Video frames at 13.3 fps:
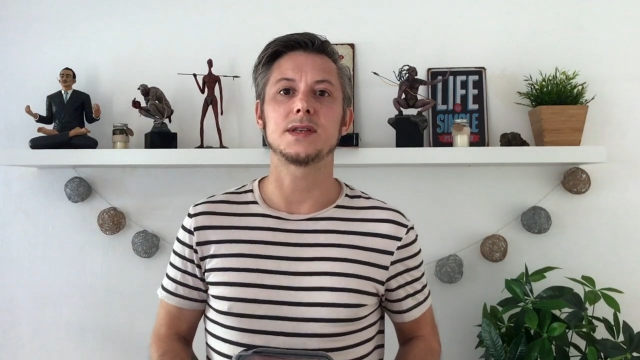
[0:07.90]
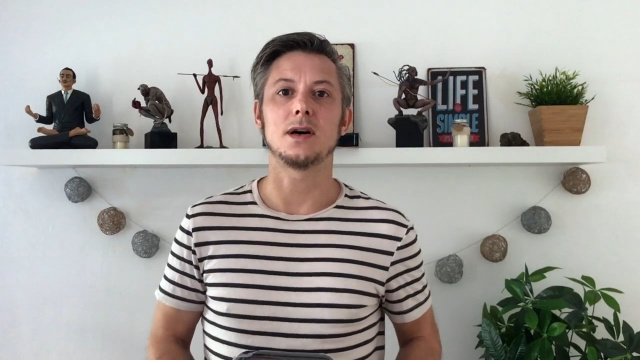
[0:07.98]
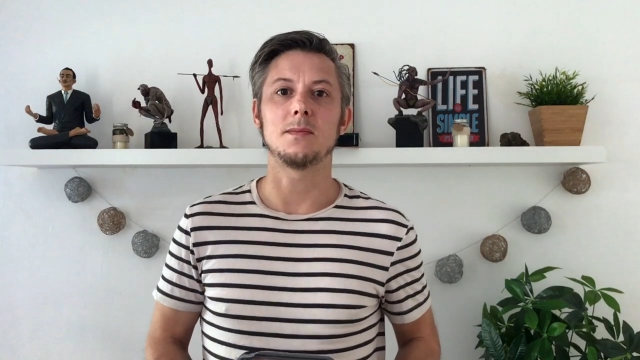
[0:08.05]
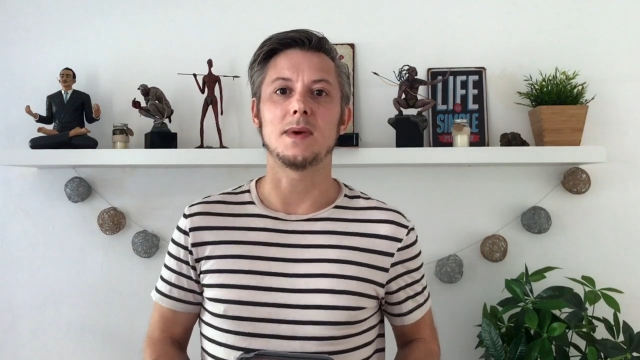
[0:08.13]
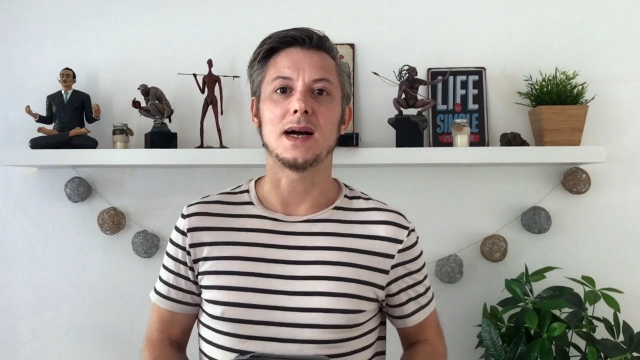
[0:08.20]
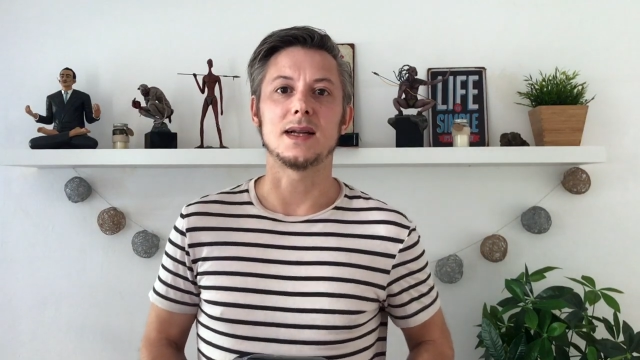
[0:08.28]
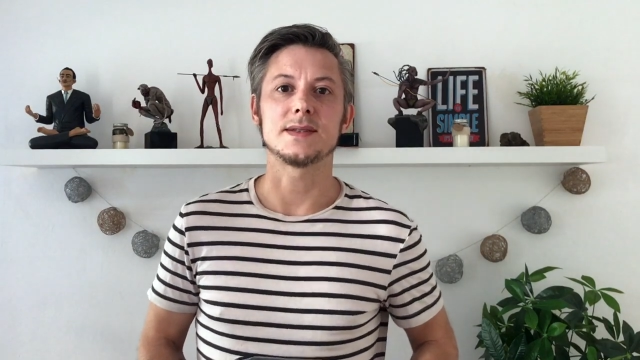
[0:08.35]

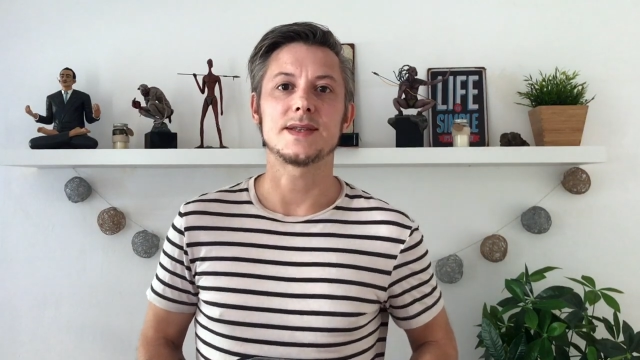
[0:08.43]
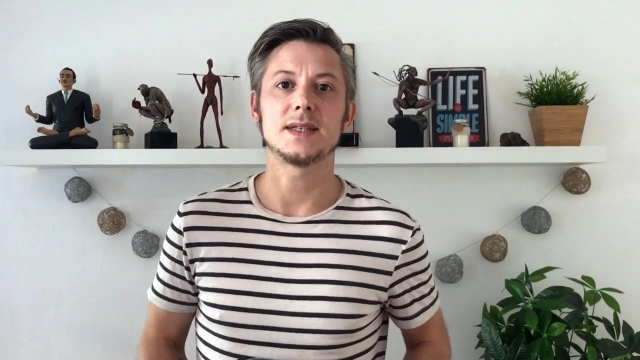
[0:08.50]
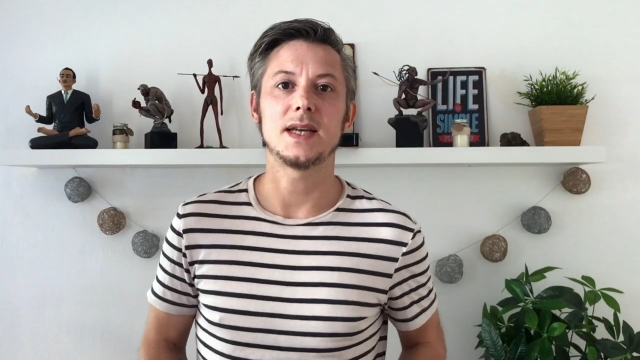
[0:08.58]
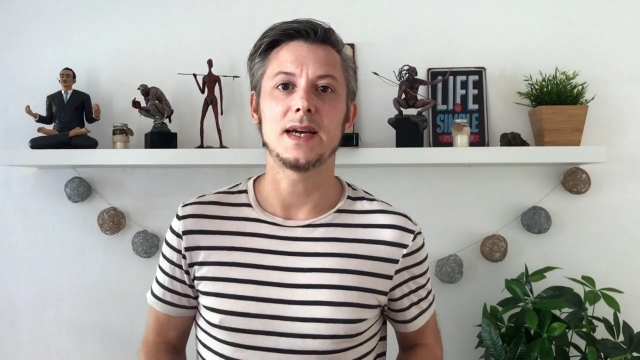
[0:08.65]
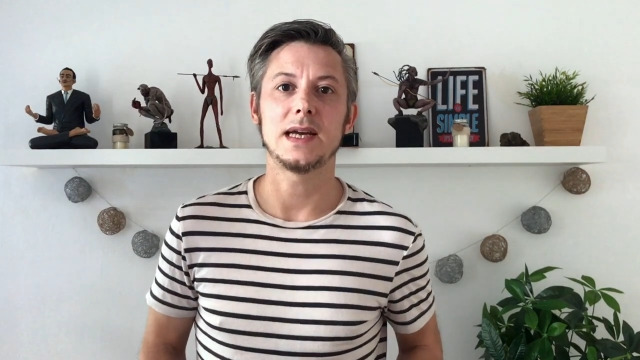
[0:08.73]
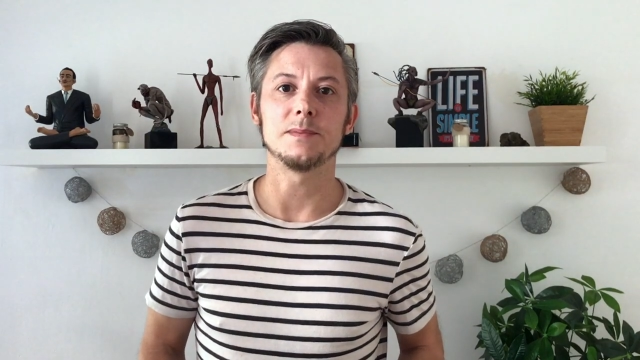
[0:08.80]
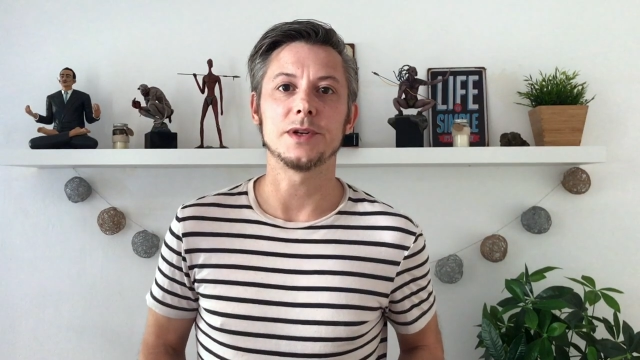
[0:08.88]
Tom and
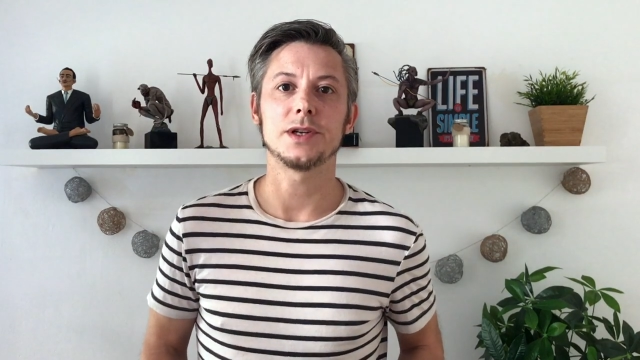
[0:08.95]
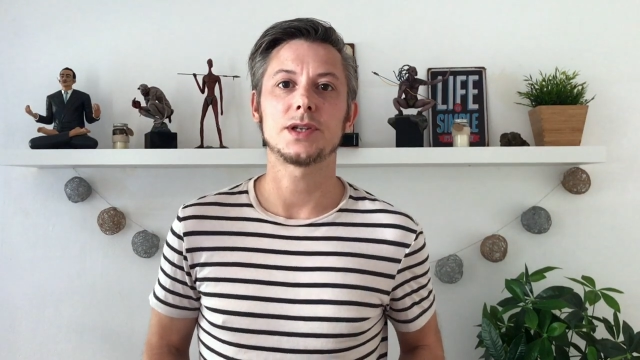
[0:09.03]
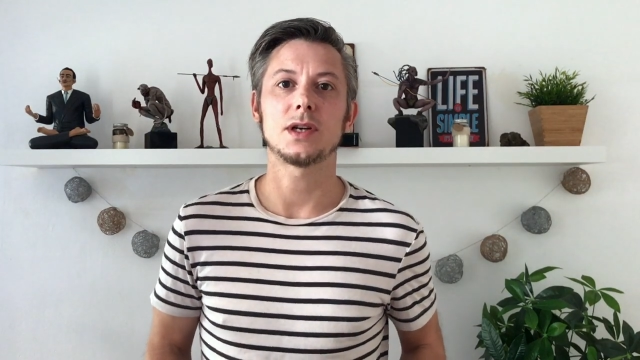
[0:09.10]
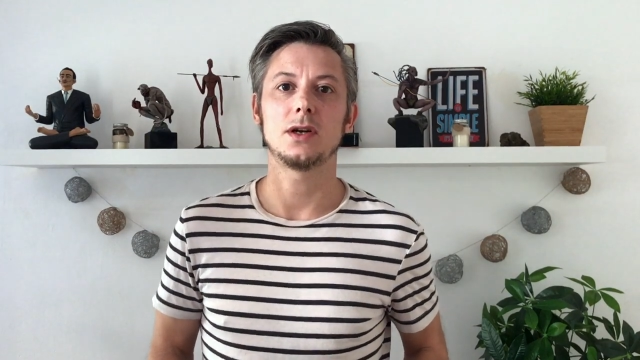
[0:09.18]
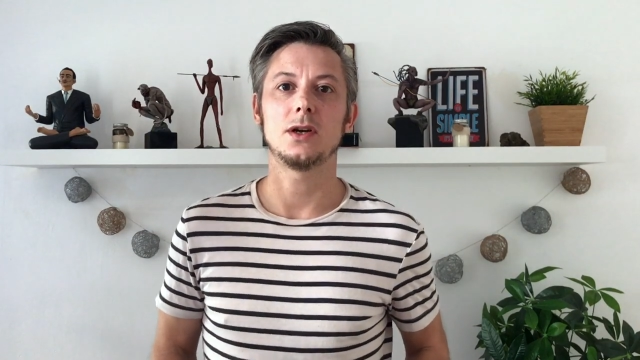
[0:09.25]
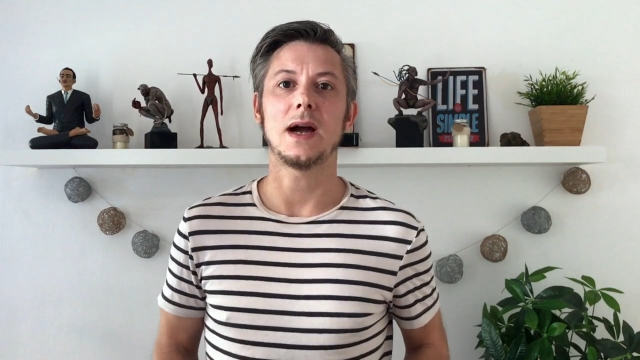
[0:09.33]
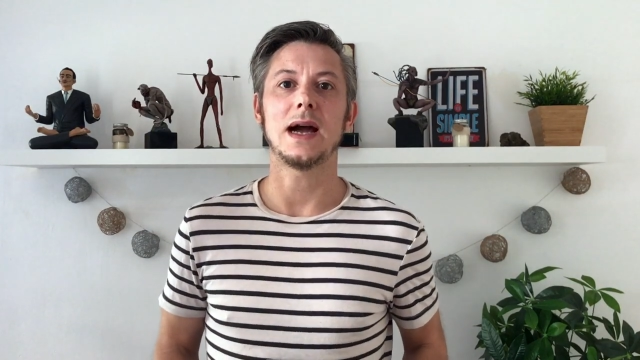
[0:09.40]
today I'm going to
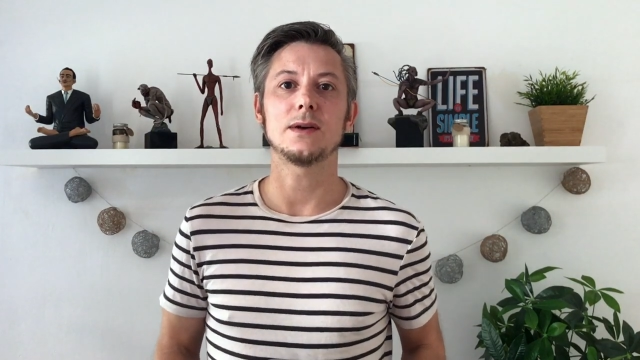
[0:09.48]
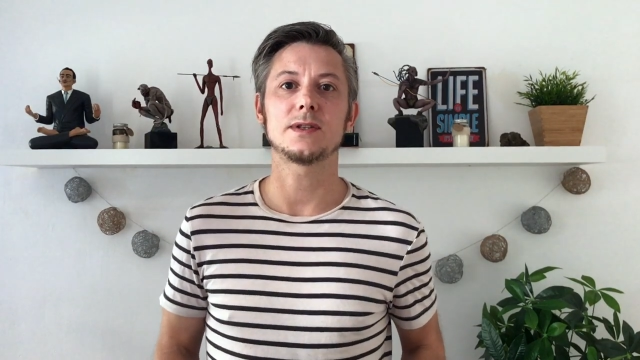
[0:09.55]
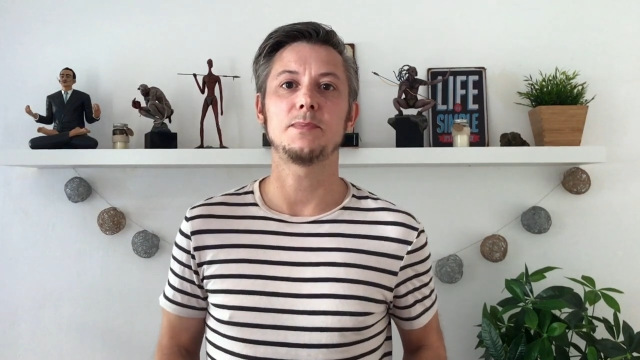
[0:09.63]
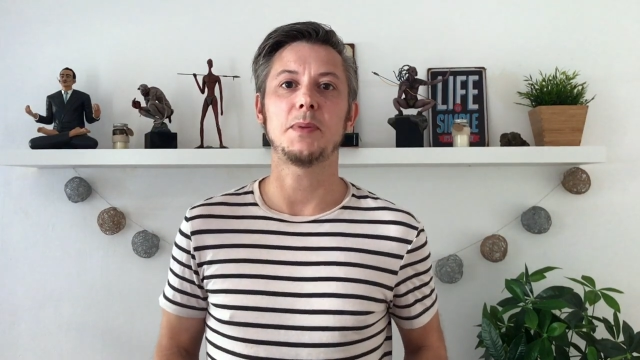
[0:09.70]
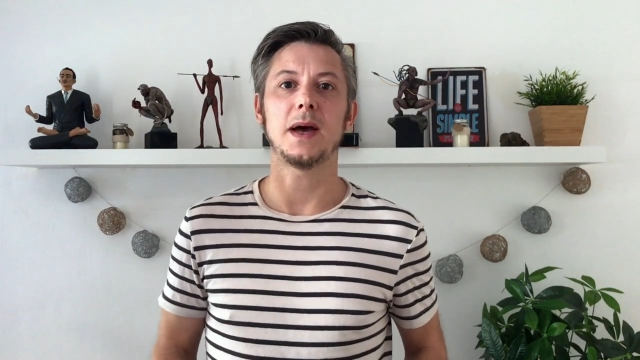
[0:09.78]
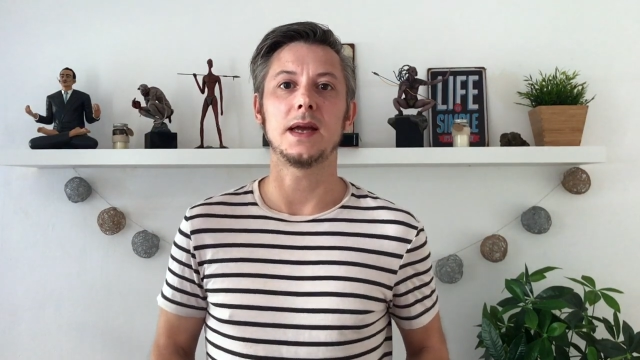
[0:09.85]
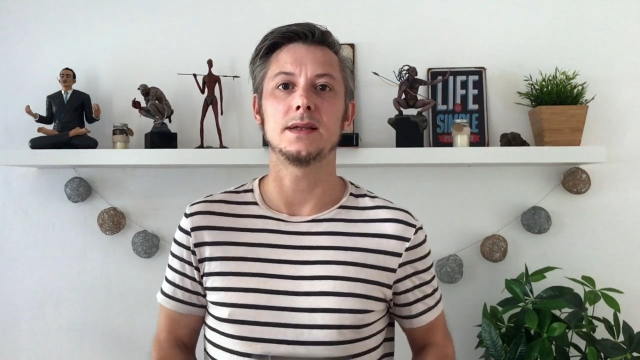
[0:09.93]
show you how
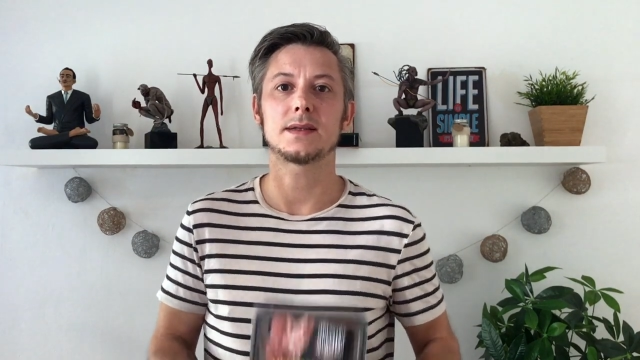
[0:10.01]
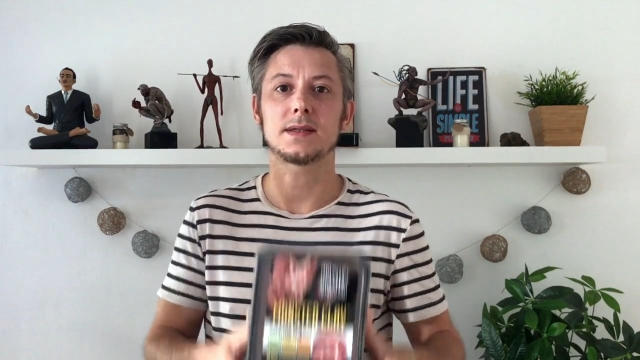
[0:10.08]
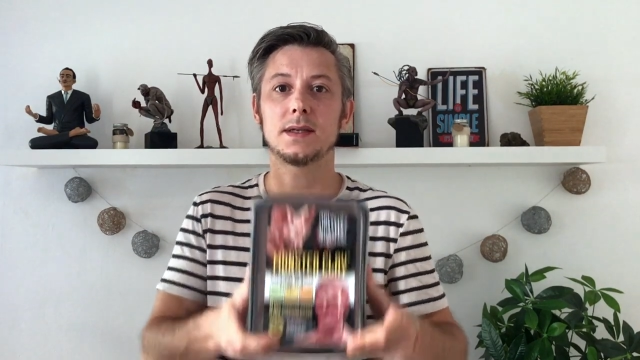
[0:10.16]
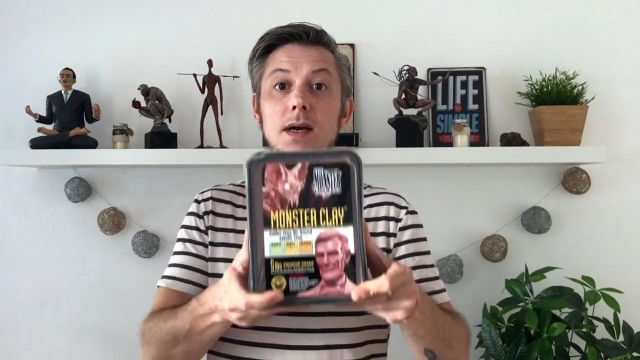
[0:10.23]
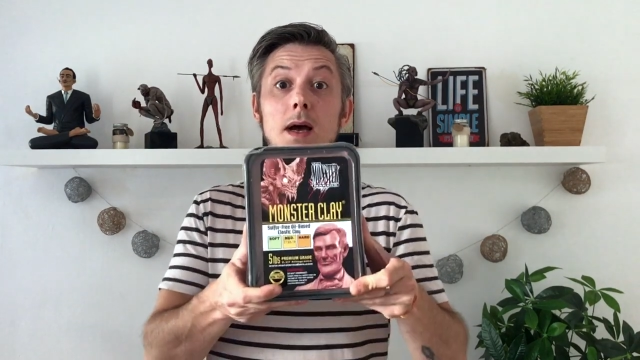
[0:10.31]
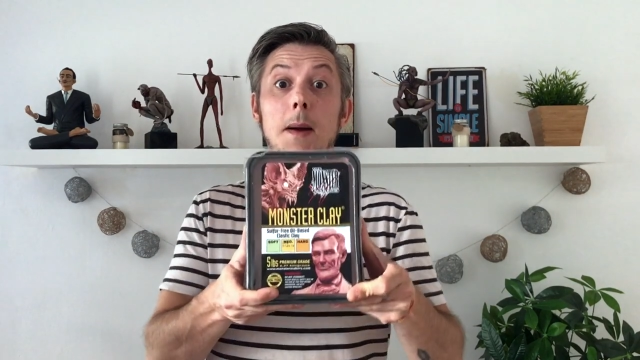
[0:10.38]
to paint